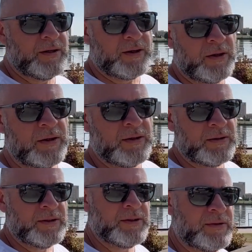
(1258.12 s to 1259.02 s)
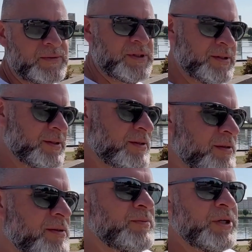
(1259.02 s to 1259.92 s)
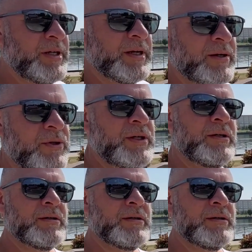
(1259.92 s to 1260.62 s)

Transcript: all of the citizens of Bay County